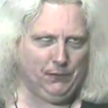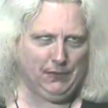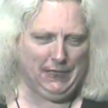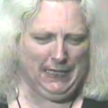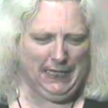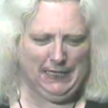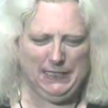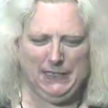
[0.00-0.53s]

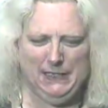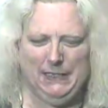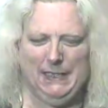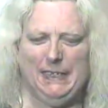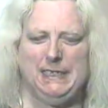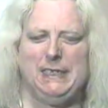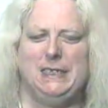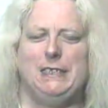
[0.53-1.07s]
Okay, so
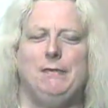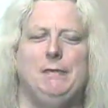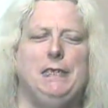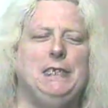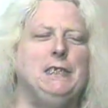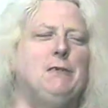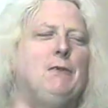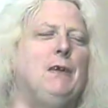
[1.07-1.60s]
that's the
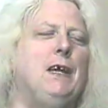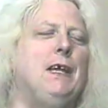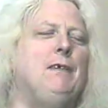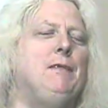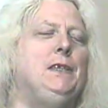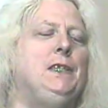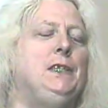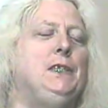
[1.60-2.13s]
reason
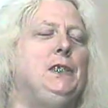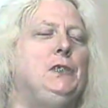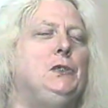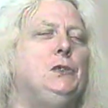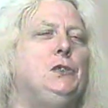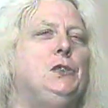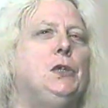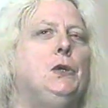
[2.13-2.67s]
why
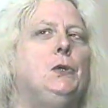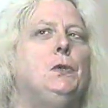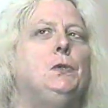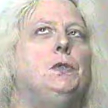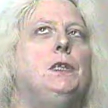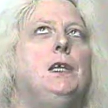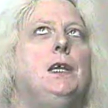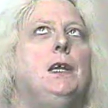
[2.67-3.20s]
you
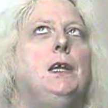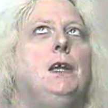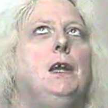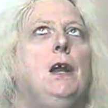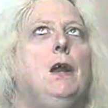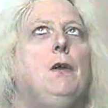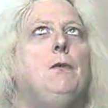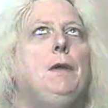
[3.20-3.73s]
chose,
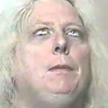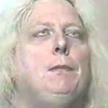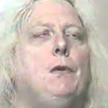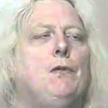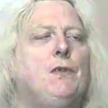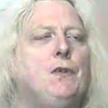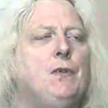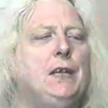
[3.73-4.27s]
or we
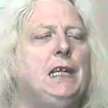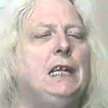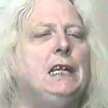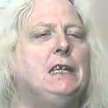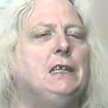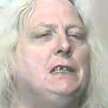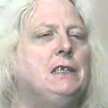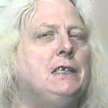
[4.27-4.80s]
both agreed
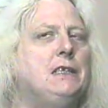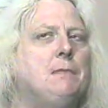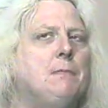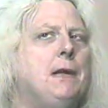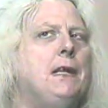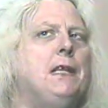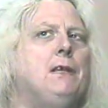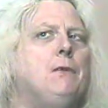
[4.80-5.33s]
on that this
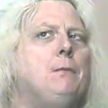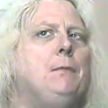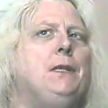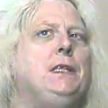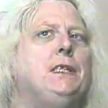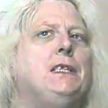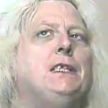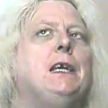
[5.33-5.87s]
body would
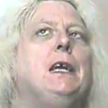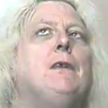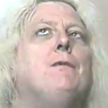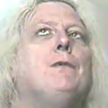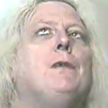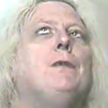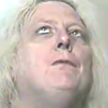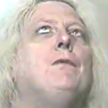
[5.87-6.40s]
be designed
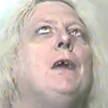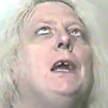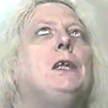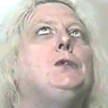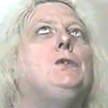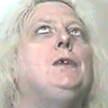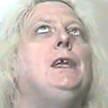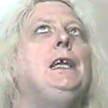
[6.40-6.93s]
from the
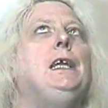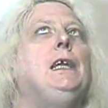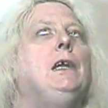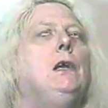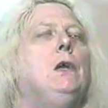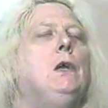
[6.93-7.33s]
factory